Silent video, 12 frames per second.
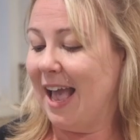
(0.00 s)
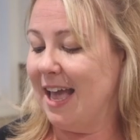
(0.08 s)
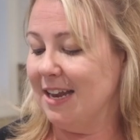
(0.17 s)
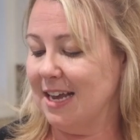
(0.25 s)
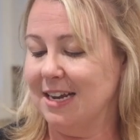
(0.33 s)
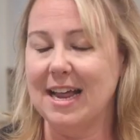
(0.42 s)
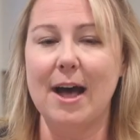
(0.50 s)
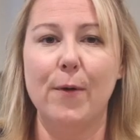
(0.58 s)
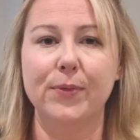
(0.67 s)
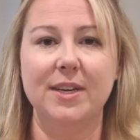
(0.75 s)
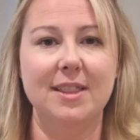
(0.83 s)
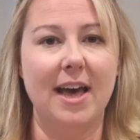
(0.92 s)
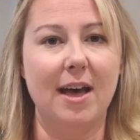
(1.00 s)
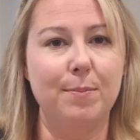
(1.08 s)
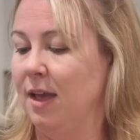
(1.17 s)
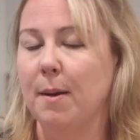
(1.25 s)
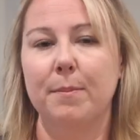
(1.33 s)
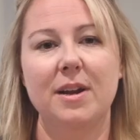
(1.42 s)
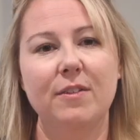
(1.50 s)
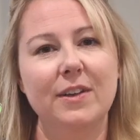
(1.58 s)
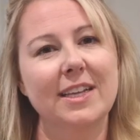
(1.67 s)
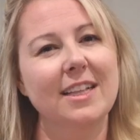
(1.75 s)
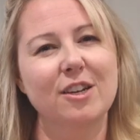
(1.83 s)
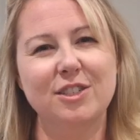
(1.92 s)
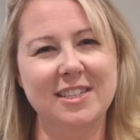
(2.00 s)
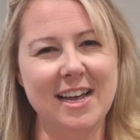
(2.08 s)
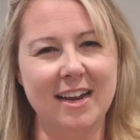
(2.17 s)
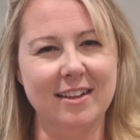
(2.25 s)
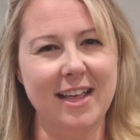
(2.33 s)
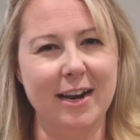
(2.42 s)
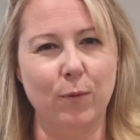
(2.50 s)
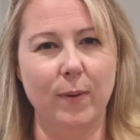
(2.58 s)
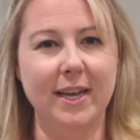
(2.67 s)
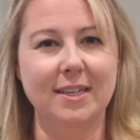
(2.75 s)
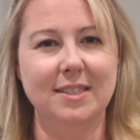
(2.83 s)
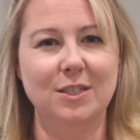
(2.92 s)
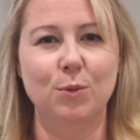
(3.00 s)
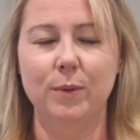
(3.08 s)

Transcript: And not only that, but I feel like there's not a lot of waste.